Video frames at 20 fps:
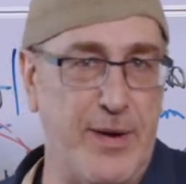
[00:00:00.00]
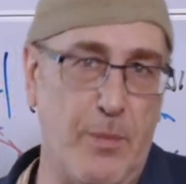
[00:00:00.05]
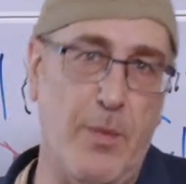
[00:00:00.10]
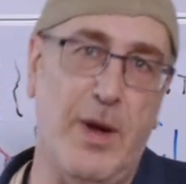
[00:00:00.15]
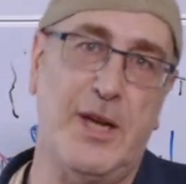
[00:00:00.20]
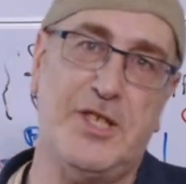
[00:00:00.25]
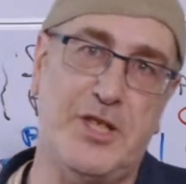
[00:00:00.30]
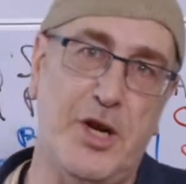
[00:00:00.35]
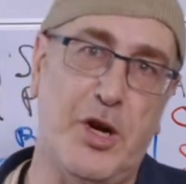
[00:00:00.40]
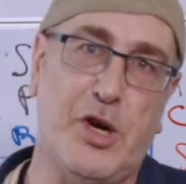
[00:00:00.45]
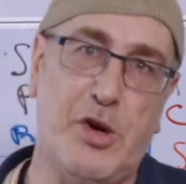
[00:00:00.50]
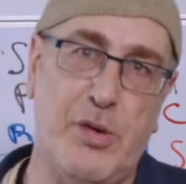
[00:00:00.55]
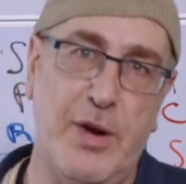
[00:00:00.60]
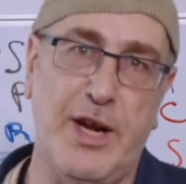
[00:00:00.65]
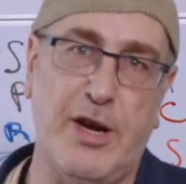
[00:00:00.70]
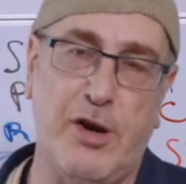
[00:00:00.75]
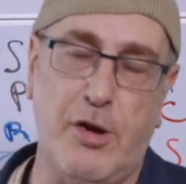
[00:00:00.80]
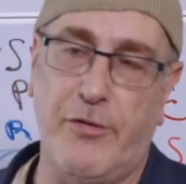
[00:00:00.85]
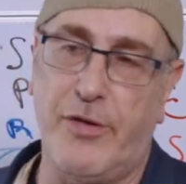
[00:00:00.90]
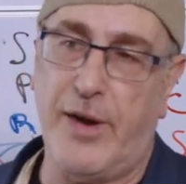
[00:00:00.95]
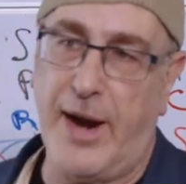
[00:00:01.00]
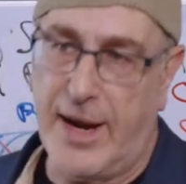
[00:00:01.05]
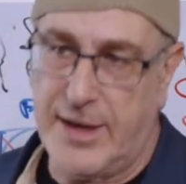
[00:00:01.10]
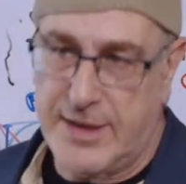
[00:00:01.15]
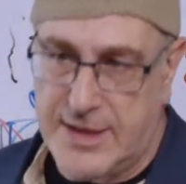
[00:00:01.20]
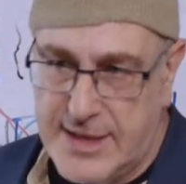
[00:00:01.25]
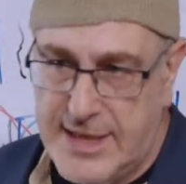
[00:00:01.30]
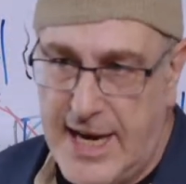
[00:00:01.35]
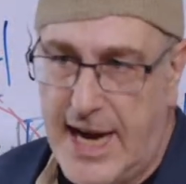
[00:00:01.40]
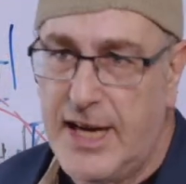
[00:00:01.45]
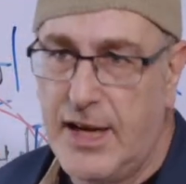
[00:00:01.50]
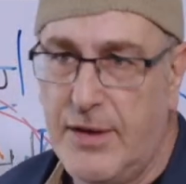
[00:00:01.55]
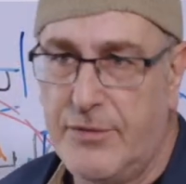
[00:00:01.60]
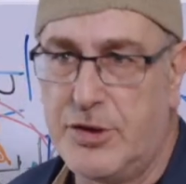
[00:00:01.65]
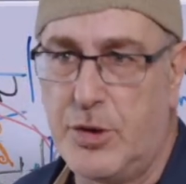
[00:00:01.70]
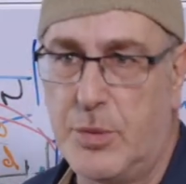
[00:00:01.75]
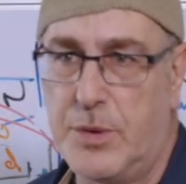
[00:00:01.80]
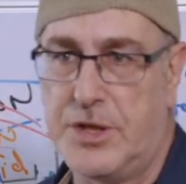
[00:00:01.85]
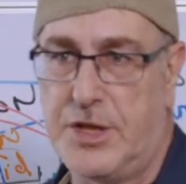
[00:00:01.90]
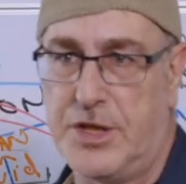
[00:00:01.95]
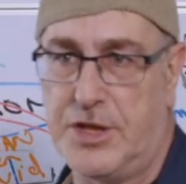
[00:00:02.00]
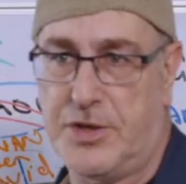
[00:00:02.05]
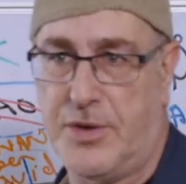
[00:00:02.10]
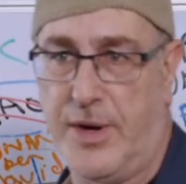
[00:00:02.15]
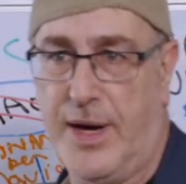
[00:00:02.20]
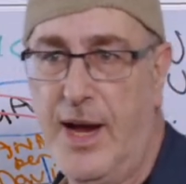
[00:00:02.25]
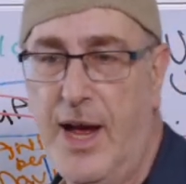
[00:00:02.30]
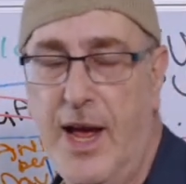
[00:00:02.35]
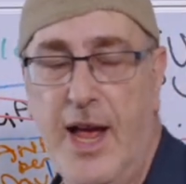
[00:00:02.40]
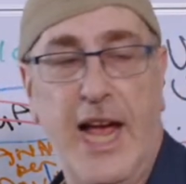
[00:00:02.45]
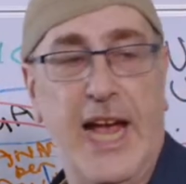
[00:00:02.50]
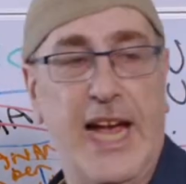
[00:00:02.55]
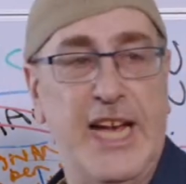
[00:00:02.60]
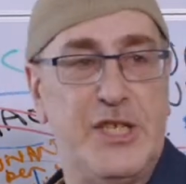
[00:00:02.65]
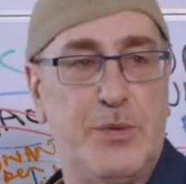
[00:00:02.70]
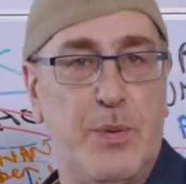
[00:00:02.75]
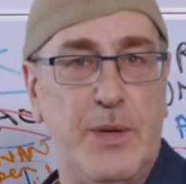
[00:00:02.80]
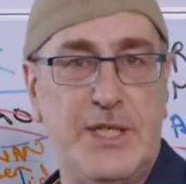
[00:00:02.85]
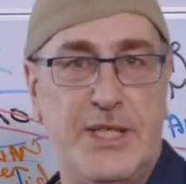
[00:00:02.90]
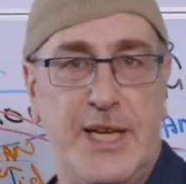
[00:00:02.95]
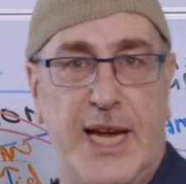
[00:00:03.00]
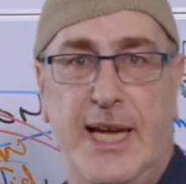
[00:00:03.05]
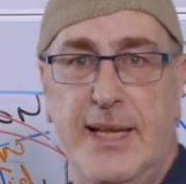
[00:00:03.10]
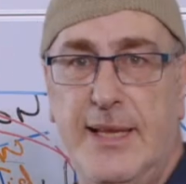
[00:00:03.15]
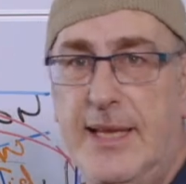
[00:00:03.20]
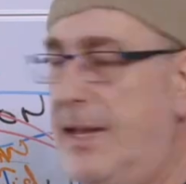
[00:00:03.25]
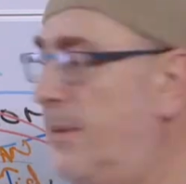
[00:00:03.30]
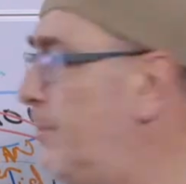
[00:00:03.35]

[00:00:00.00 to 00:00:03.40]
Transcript: and what's so critical for our understanding of Jewish history is we're seeing the